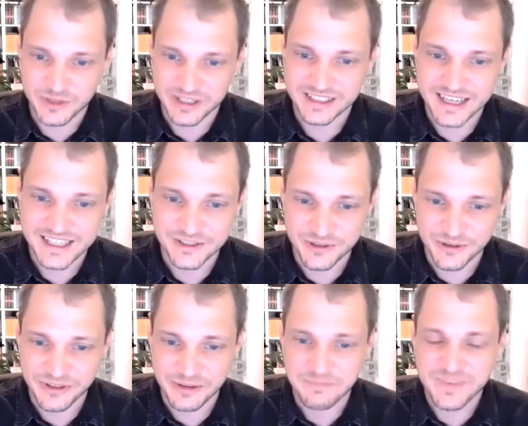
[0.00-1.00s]
get to know
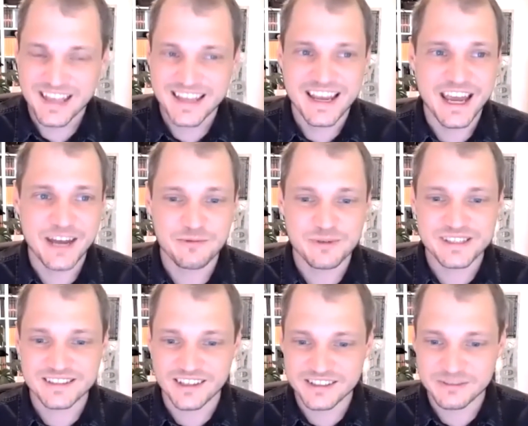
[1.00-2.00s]
them. And we
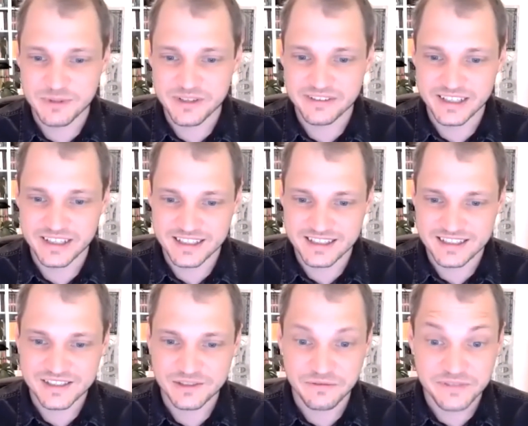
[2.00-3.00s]
start with
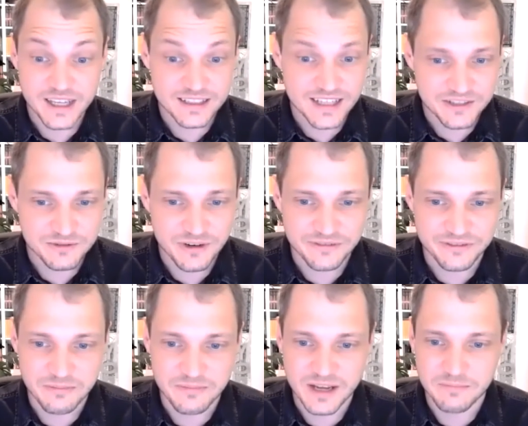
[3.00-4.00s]
Sophia Nadur from
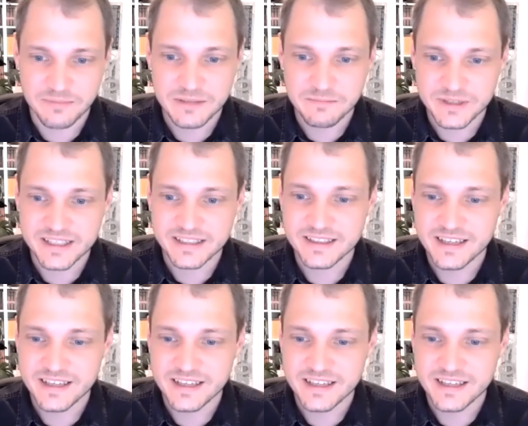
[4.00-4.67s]
BP,